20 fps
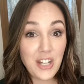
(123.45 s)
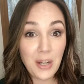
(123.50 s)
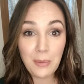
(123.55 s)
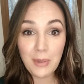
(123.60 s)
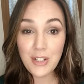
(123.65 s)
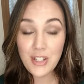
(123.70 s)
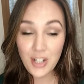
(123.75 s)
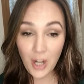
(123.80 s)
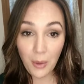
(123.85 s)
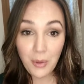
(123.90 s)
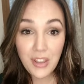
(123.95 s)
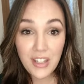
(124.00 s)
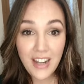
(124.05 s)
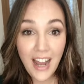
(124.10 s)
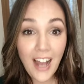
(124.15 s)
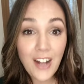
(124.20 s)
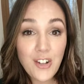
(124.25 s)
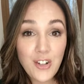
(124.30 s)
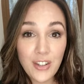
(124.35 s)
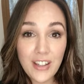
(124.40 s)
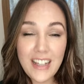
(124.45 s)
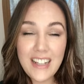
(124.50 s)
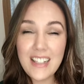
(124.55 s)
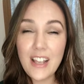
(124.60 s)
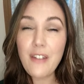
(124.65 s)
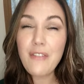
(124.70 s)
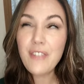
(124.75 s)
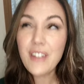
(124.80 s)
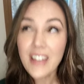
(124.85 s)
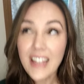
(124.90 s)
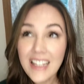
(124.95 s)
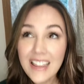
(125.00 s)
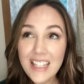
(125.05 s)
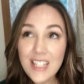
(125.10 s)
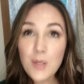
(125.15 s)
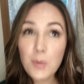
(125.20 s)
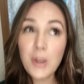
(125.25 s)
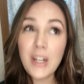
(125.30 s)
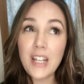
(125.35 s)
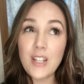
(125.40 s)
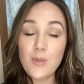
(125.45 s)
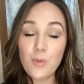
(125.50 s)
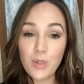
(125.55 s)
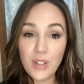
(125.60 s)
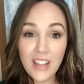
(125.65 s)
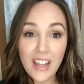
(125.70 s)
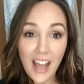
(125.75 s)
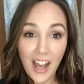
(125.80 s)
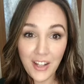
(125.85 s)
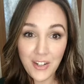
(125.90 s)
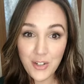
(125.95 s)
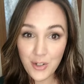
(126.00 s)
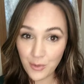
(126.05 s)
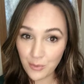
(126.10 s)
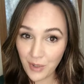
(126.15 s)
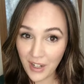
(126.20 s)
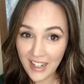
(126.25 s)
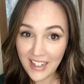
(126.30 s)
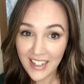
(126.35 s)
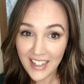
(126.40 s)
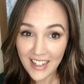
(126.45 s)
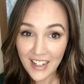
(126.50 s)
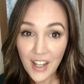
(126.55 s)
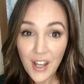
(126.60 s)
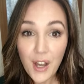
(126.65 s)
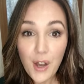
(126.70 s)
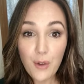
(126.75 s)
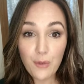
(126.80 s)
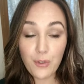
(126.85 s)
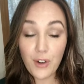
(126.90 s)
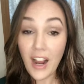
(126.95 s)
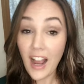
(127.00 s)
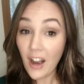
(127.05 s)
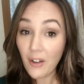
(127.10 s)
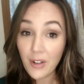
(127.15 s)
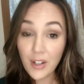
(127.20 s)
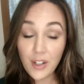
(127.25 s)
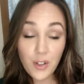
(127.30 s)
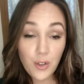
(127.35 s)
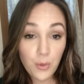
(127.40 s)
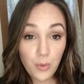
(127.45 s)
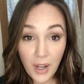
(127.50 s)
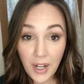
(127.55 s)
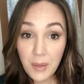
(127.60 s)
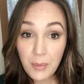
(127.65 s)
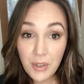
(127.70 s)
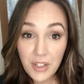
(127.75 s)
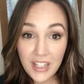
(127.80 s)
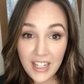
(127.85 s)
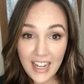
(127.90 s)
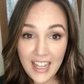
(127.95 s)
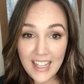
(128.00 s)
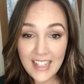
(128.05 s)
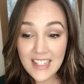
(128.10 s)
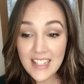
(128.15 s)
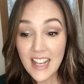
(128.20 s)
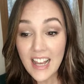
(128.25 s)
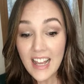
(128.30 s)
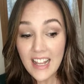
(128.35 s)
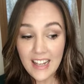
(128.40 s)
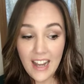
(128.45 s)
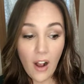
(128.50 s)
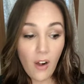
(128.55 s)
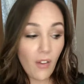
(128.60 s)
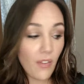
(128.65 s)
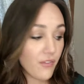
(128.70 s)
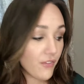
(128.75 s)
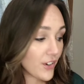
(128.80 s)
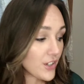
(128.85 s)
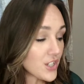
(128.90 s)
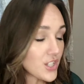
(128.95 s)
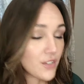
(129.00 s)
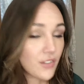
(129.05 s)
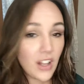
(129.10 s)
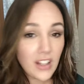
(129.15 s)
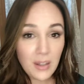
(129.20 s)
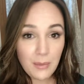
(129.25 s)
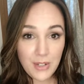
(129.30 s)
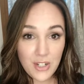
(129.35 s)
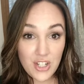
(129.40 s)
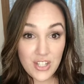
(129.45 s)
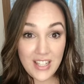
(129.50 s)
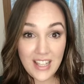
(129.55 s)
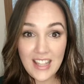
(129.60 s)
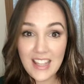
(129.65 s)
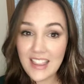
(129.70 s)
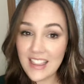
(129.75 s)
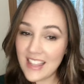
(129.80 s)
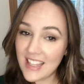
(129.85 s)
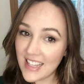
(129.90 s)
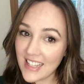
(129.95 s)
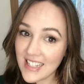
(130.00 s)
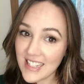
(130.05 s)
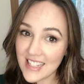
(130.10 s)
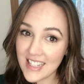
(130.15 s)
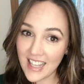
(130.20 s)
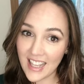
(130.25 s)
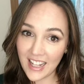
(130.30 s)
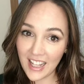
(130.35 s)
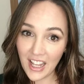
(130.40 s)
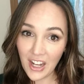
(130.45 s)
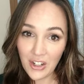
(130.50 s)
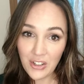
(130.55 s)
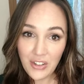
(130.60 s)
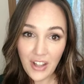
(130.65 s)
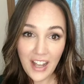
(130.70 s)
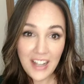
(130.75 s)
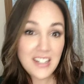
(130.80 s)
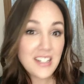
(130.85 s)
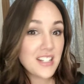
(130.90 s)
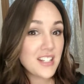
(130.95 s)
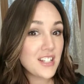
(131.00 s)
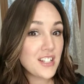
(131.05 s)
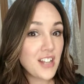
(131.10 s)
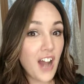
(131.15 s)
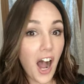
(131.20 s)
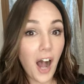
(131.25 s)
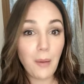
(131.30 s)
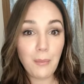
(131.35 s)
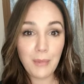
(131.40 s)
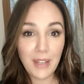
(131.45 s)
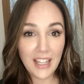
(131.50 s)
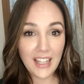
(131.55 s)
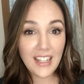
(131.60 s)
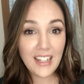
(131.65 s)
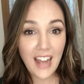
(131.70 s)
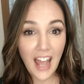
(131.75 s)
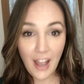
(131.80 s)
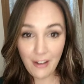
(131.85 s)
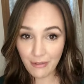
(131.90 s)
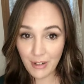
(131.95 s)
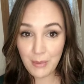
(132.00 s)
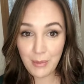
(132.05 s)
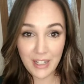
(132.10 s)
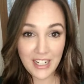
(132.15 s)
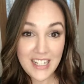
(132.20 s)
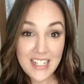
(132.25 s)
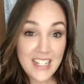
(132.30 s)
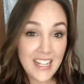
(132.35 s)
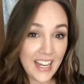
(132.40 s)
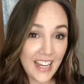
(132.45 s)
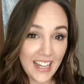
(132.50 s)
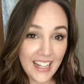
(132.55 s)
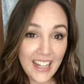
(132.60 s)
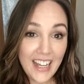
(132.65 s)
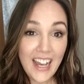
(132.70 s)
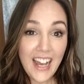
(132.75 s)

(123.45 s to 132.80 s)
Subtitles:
I'm going to start with the Naturally because I feel like this one is really underrated for how incredible it is. Now, first of all, let me just say that this skincare line does not meet everybody's need.